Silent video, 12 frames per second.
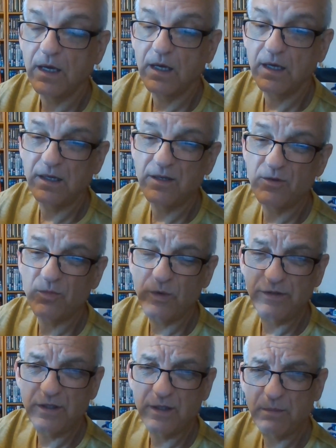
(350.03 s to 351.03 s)
And
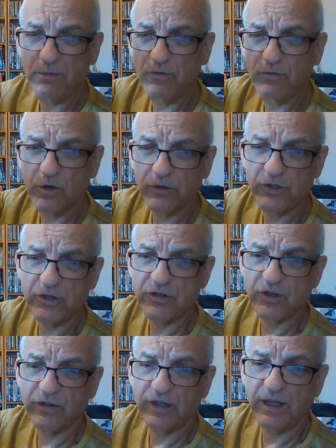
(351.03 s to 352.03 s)
with the number of
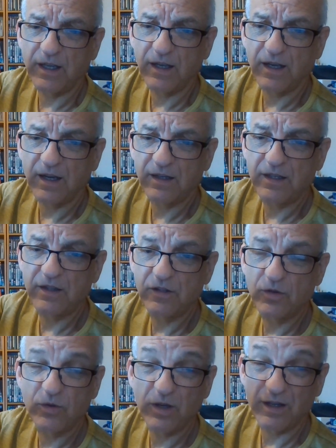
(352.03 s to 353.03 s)
watches on it, I
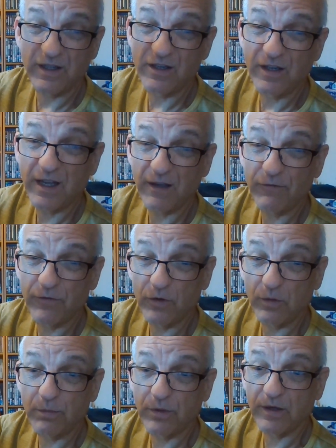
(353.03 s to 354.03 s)
thought I could get
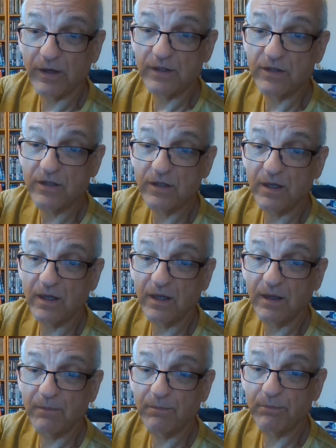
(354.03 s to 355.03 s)
full price.
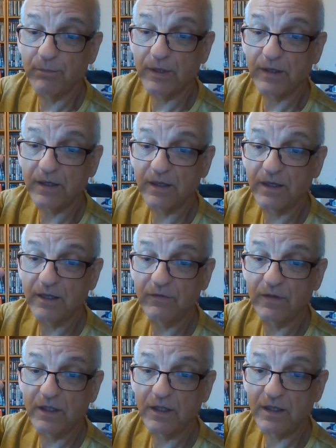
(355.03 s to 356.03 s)
But
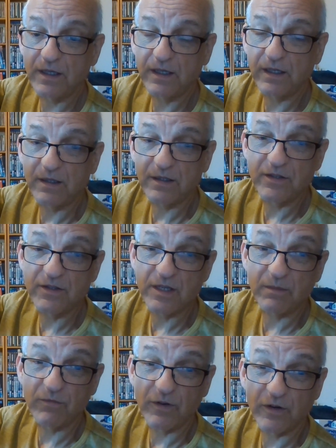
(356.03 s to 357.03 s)
given that he
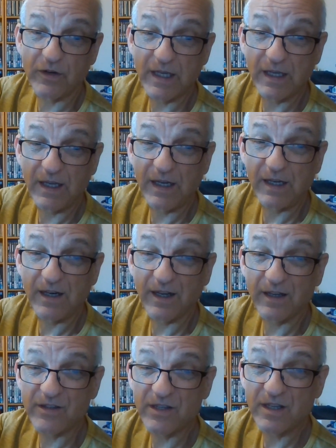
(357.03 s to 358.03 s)
seemed very keen,
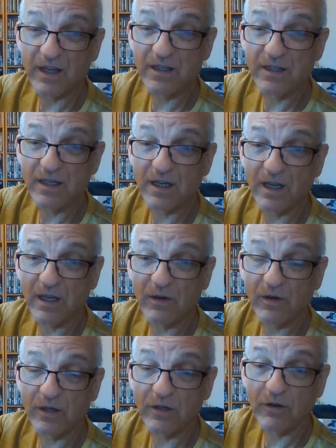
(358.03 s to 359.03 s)
I sent
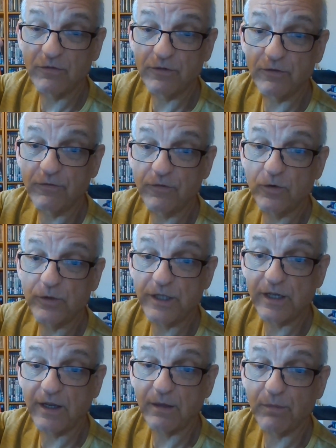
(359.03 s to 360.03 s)
out an offer of
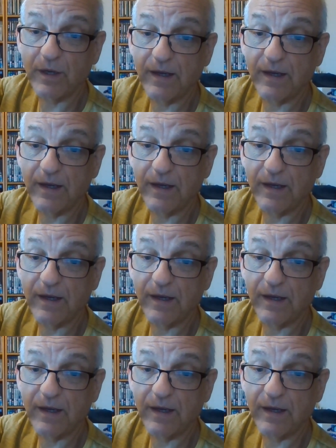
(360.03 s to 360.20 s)
£48.